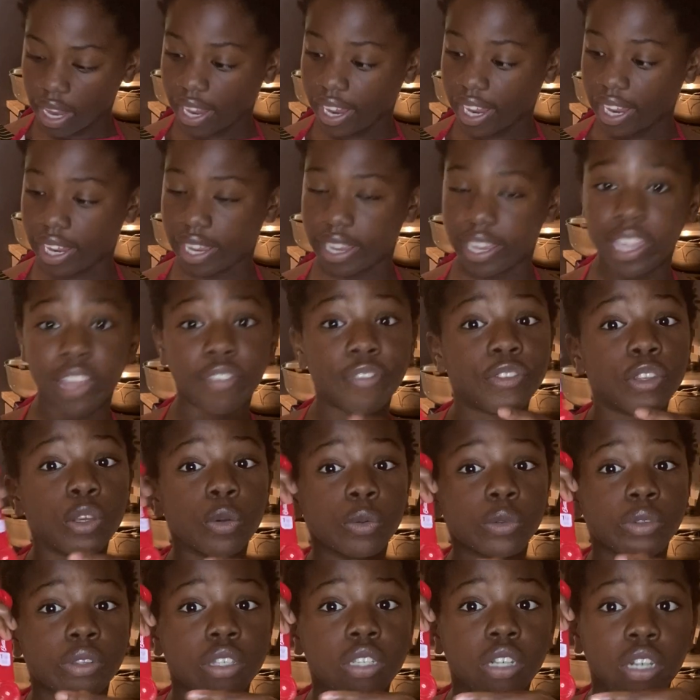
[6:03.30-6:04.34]
If you
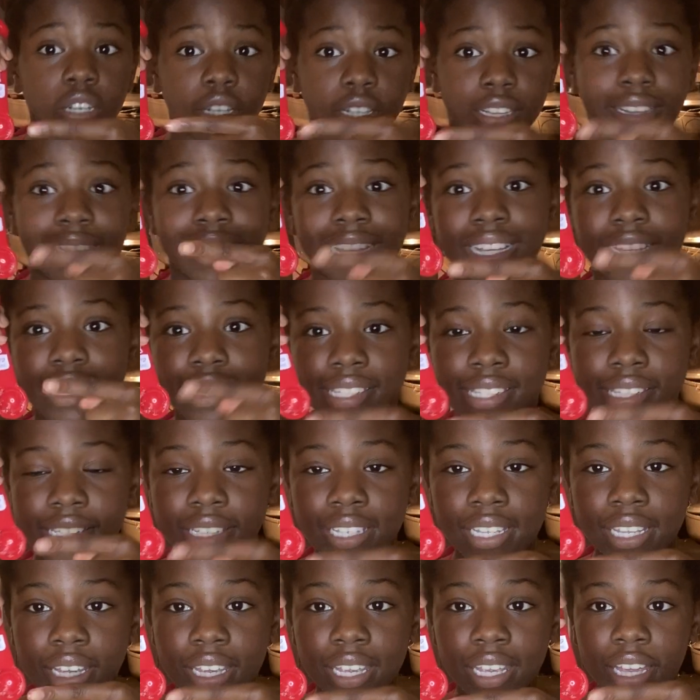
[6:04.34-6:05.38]
took this
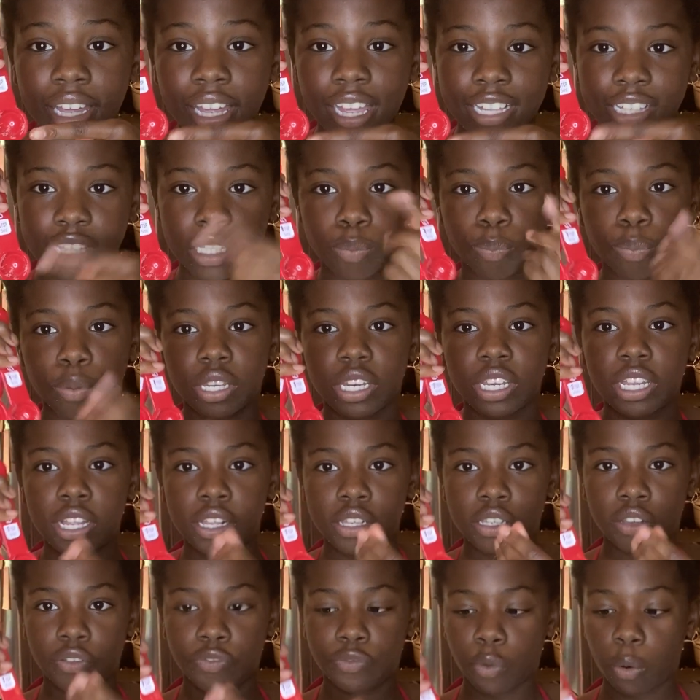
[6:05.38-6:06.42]
and split it into
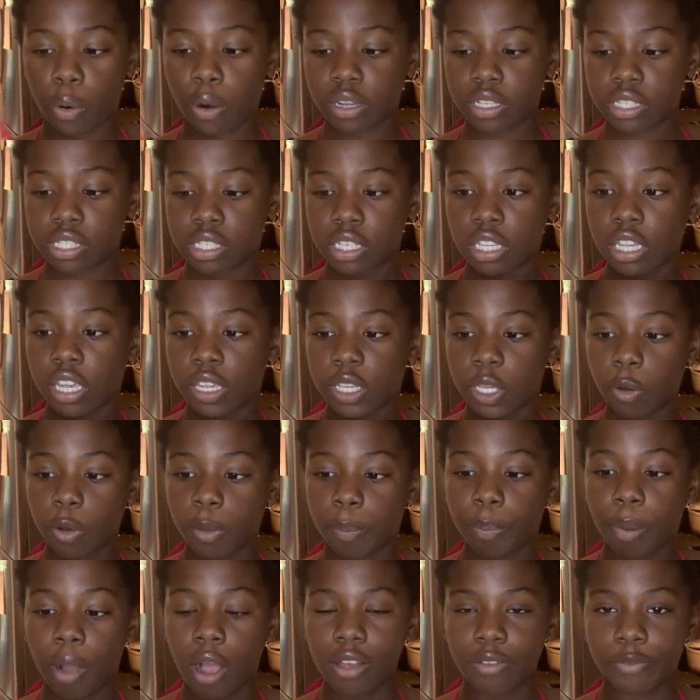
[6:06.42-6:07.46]
fourths, you would
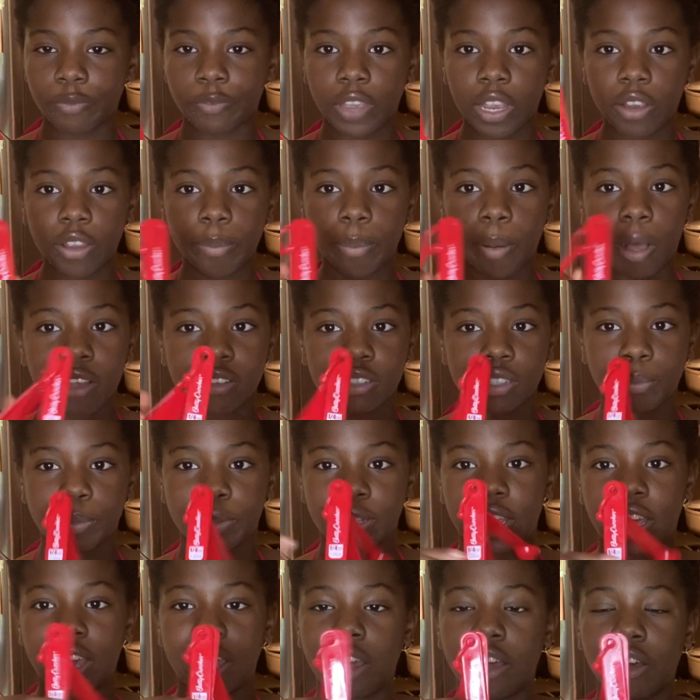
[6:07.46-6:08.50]
very possibly
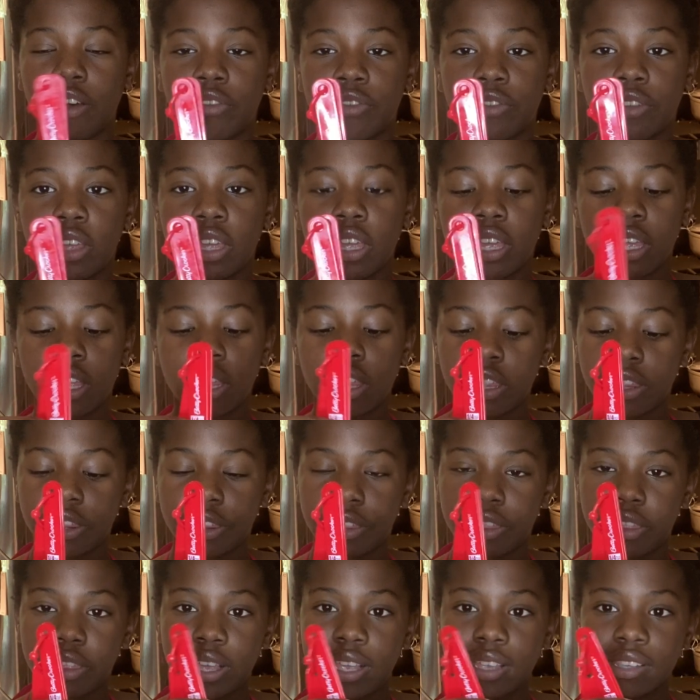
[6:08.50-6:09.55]
have
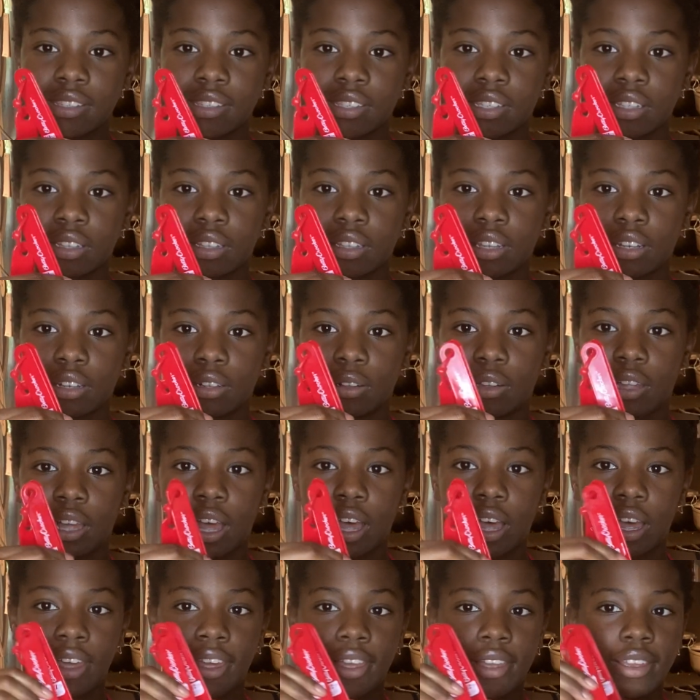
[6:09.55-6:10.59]
this little
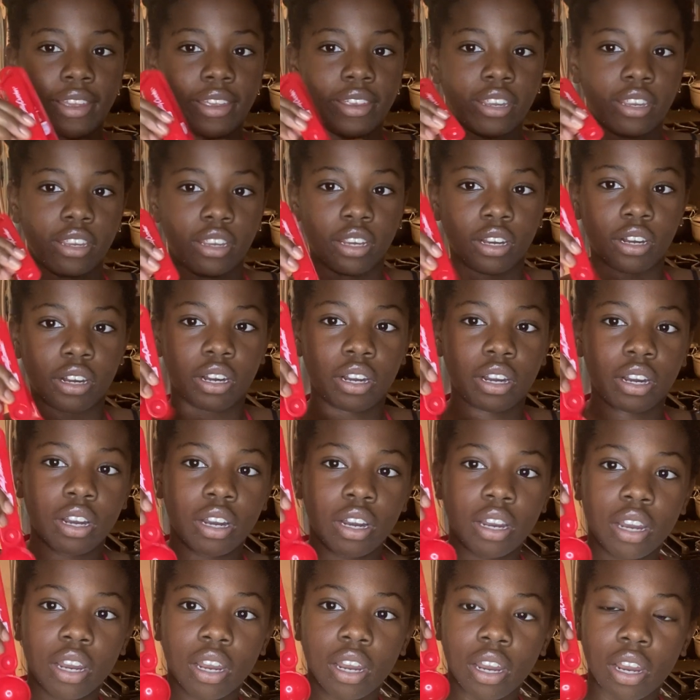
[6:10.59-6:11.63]
guy here
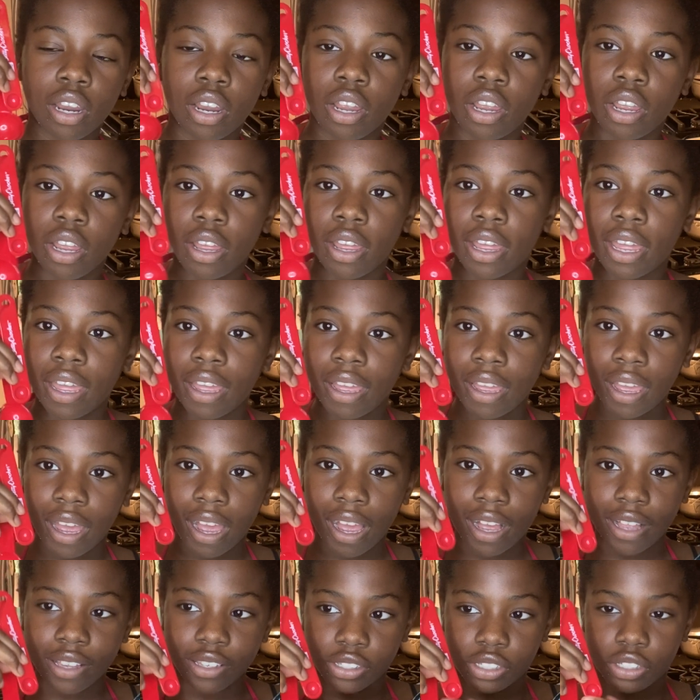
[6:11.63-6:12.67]

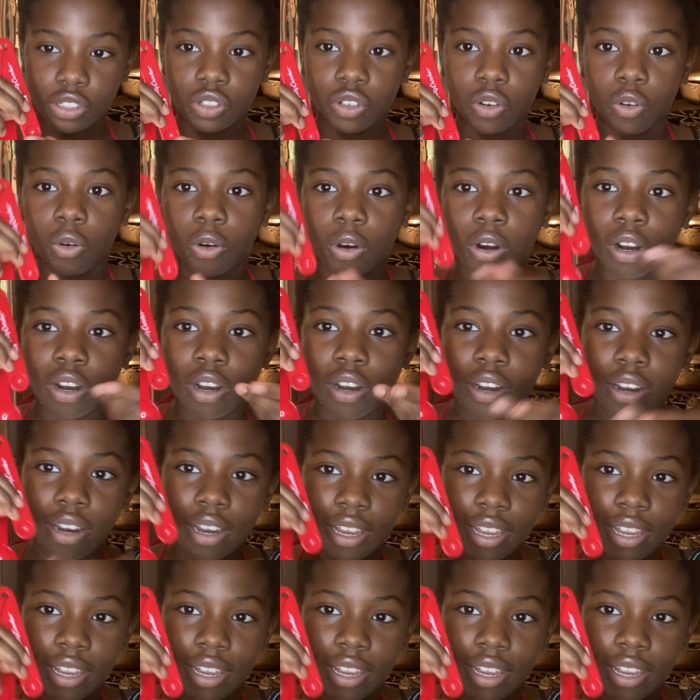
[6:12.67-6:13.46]
as your